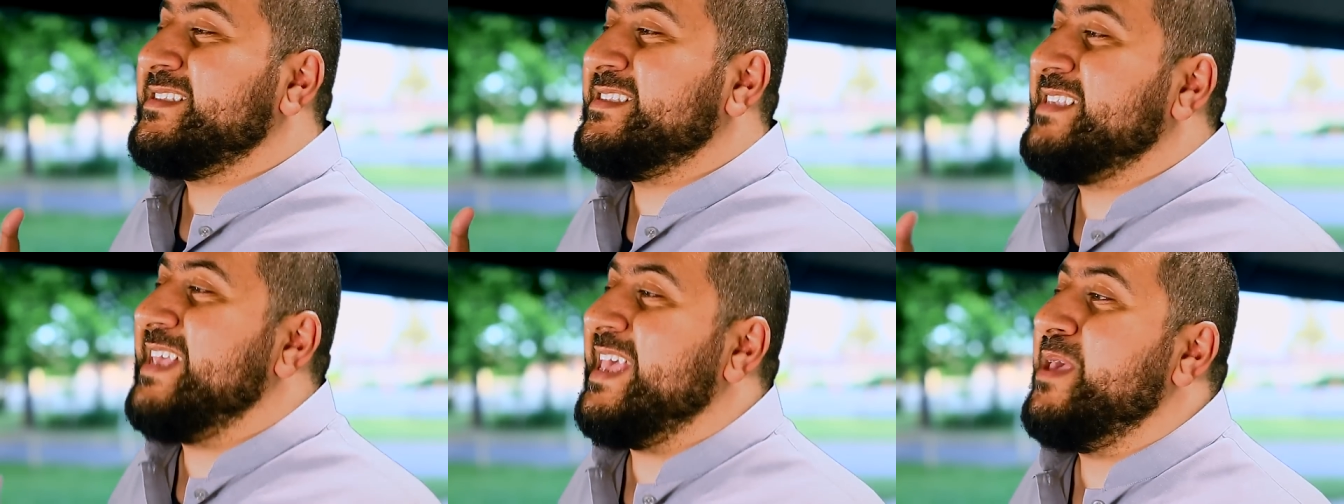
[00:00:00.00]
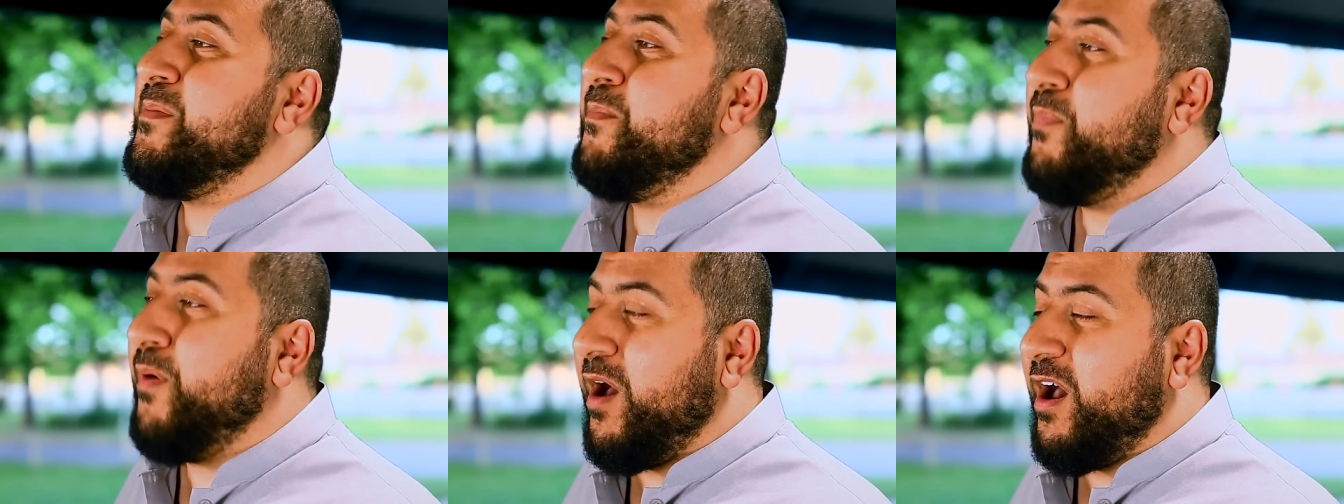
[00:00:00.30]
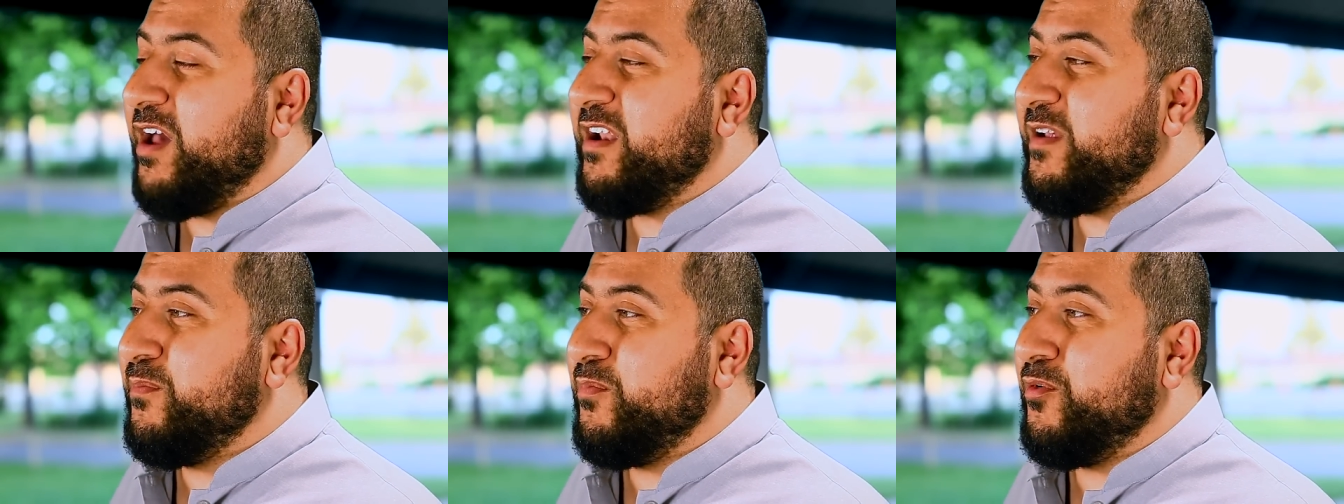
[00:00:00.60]
same
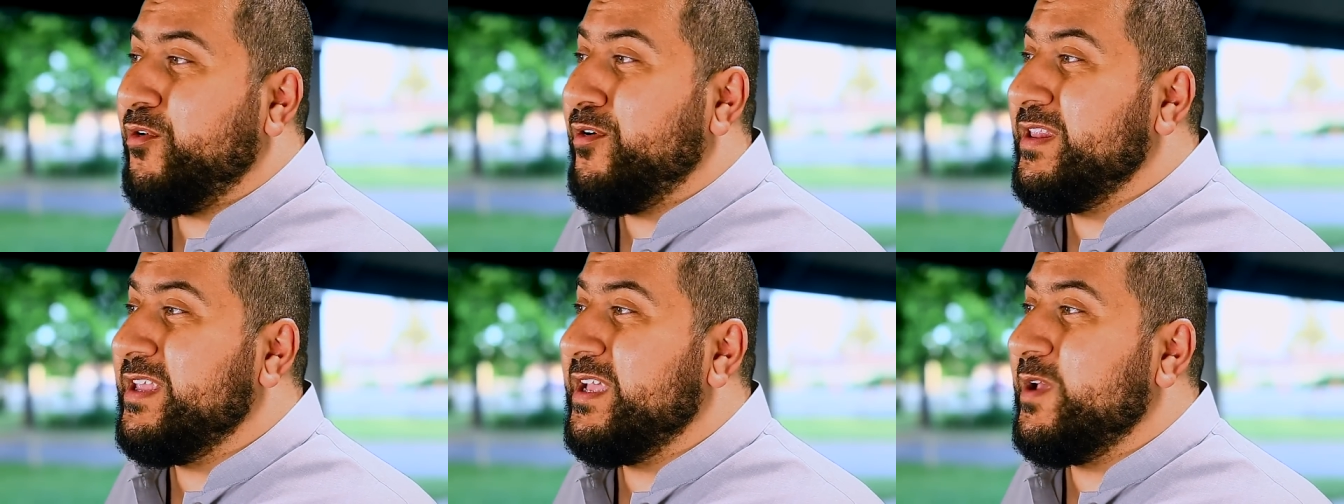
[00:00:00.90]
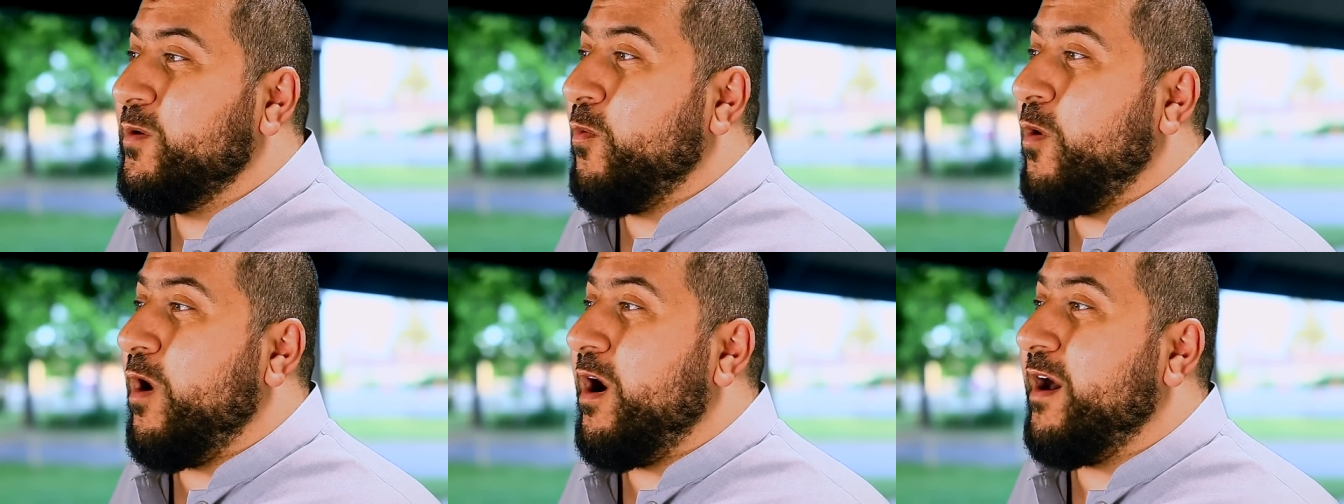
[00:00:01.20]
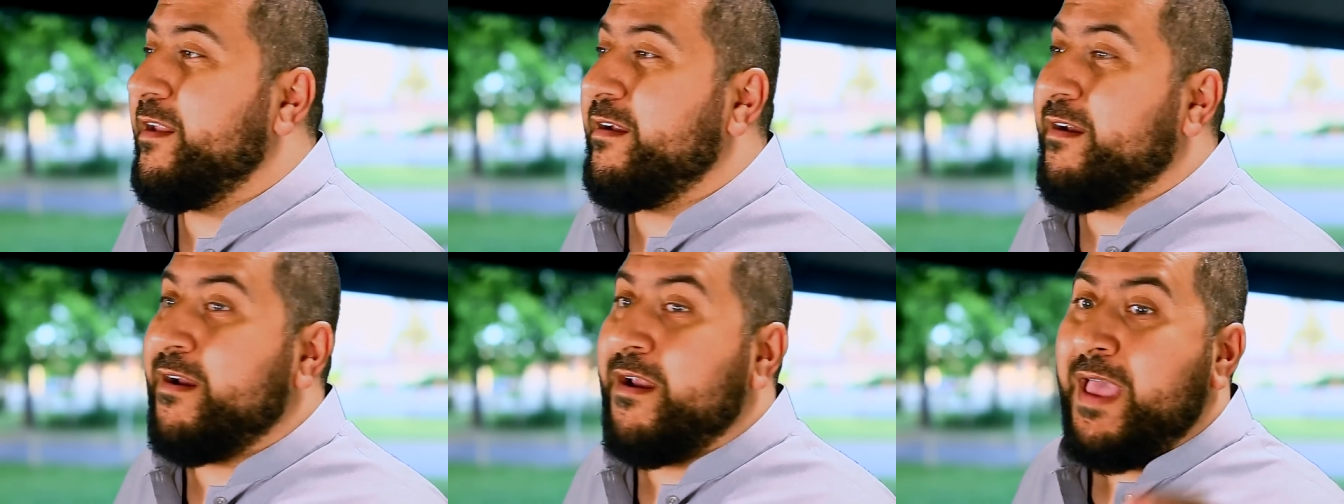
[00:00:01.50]
pot of boiling
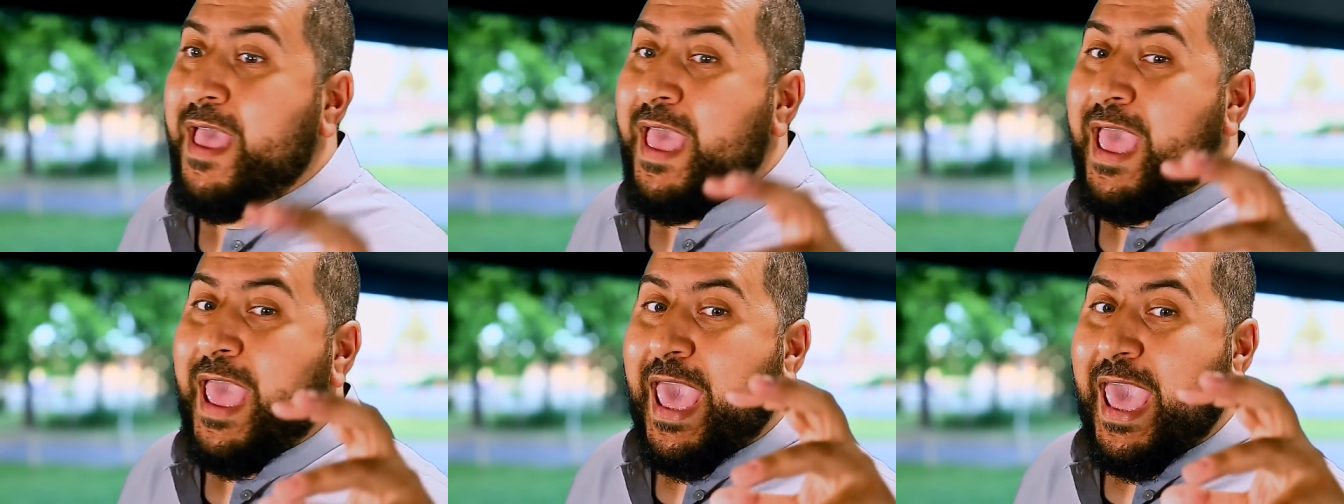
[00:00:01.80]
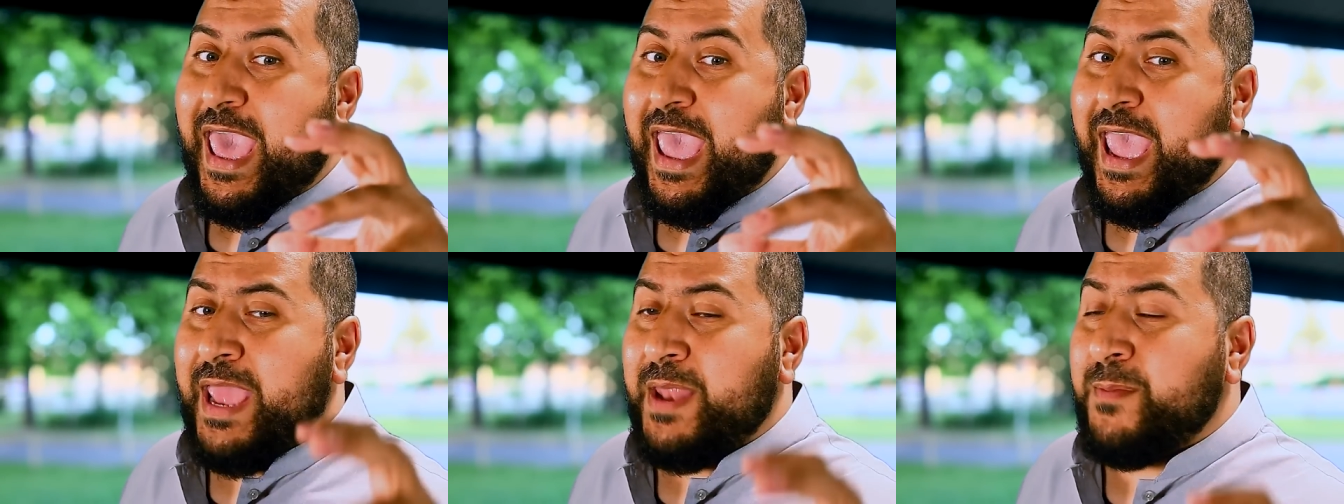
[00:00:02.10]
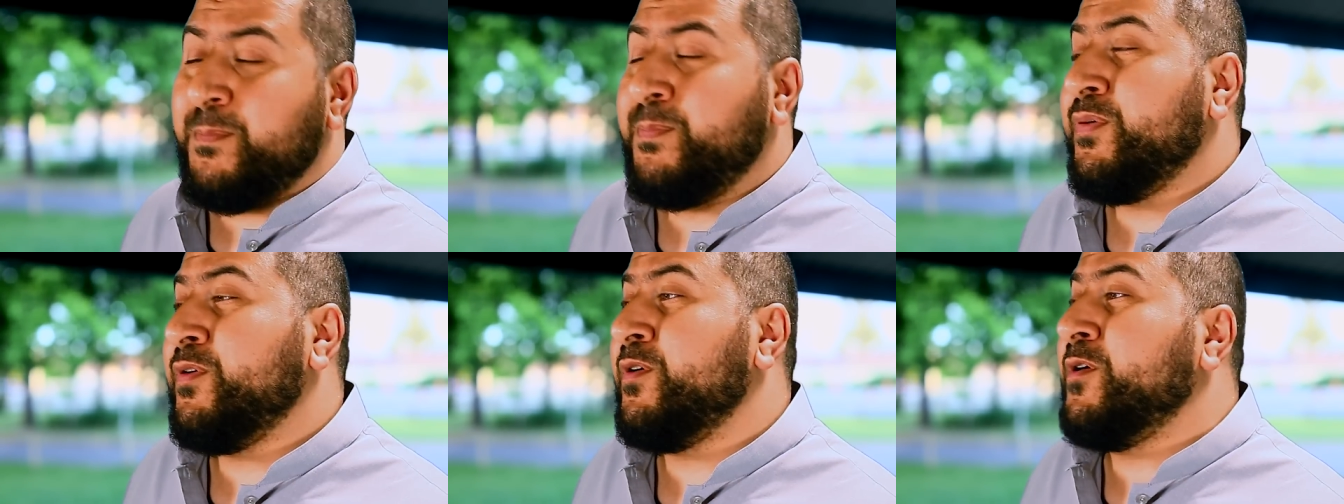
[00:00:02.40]
water
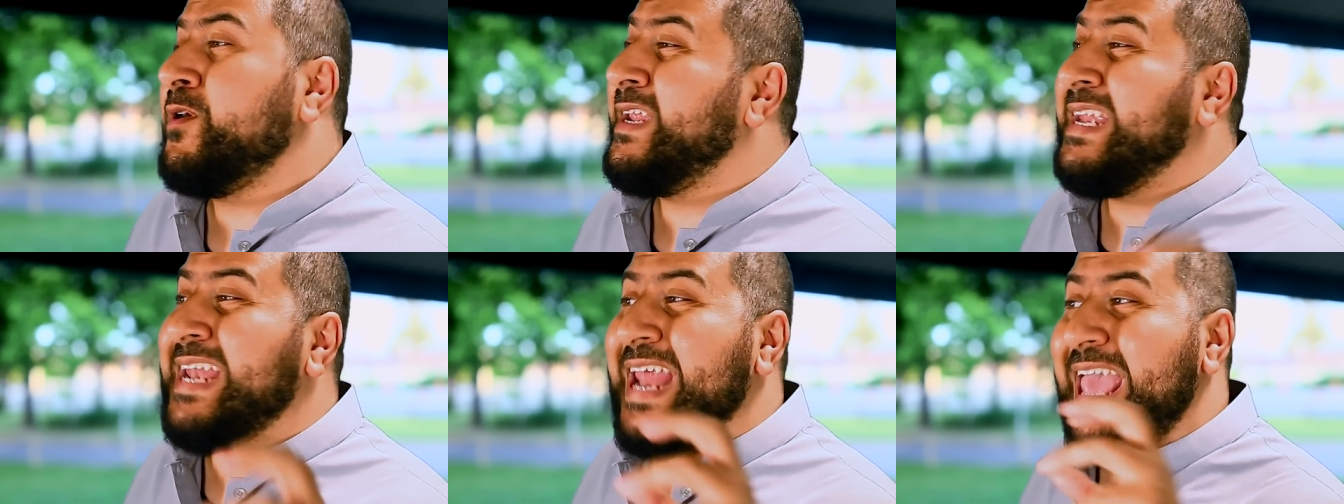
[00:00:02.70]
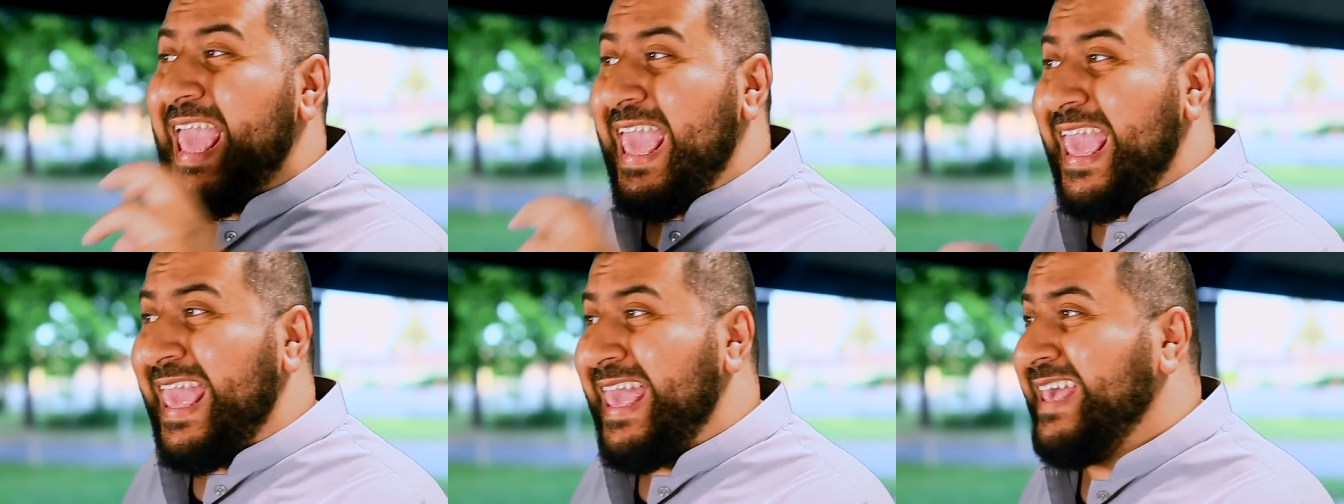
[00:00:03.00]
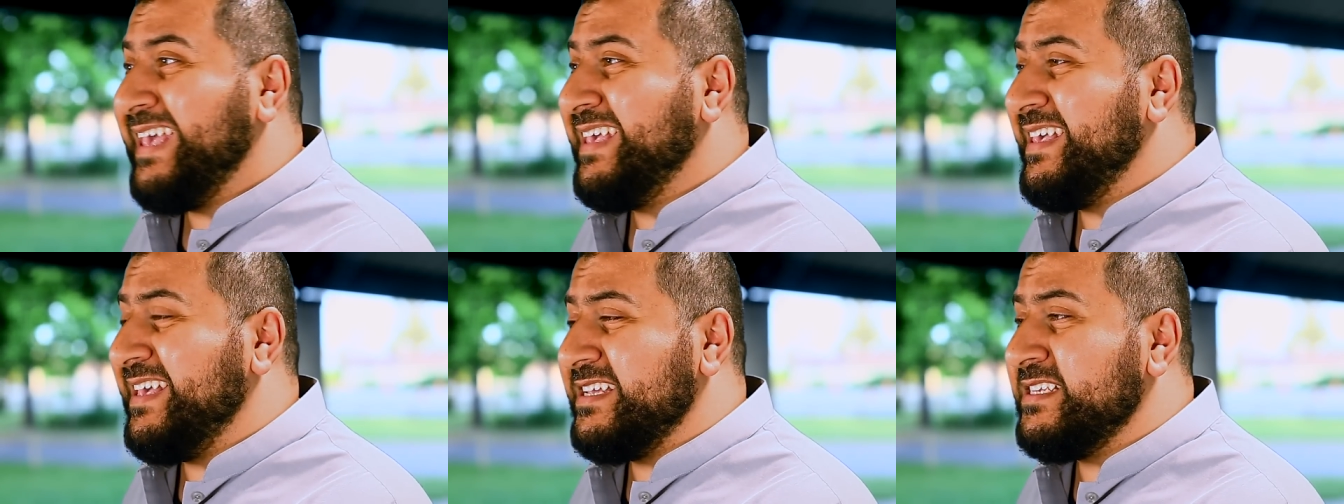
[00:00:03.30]
and put an
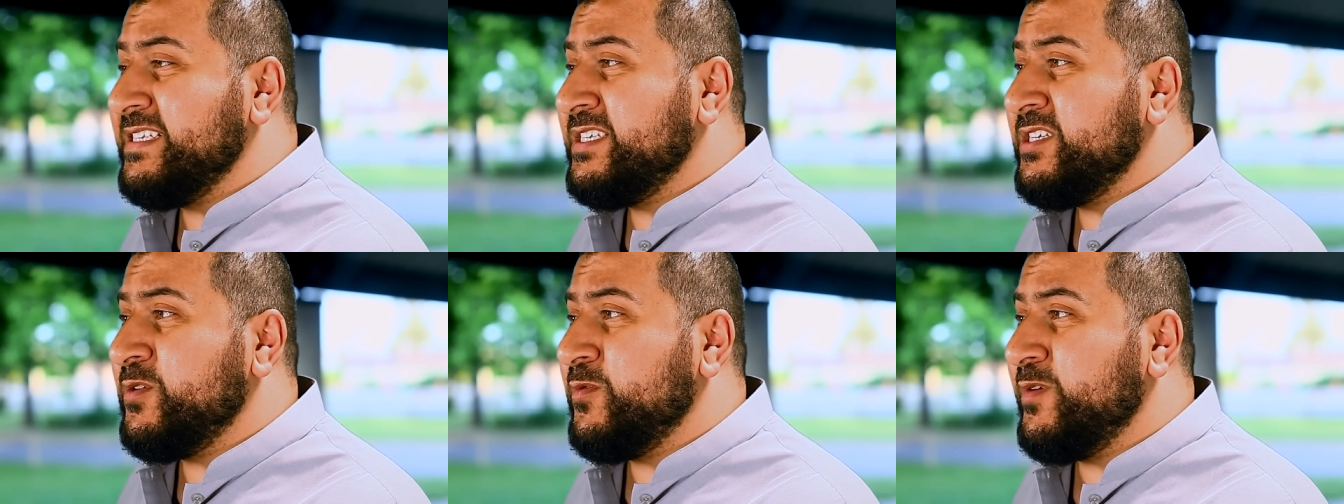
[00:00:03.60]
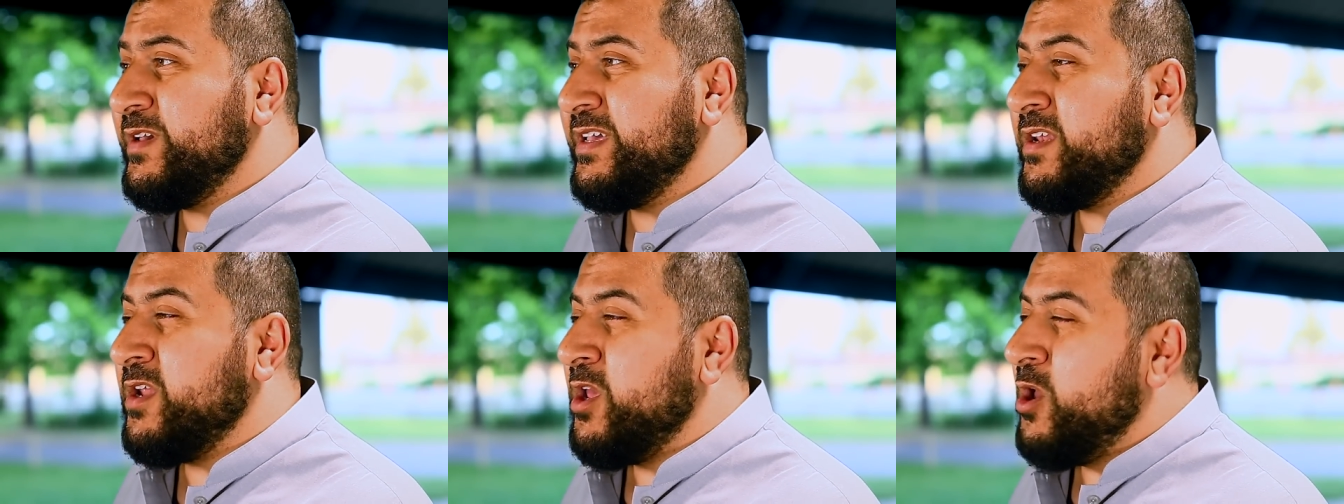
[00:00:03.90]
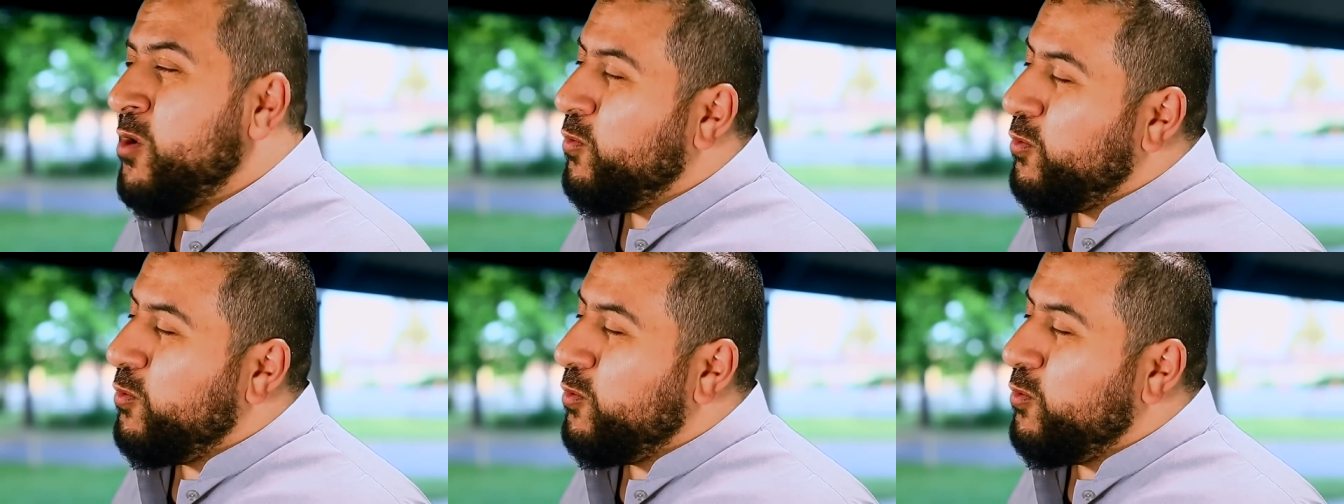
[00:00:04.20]
egg into it,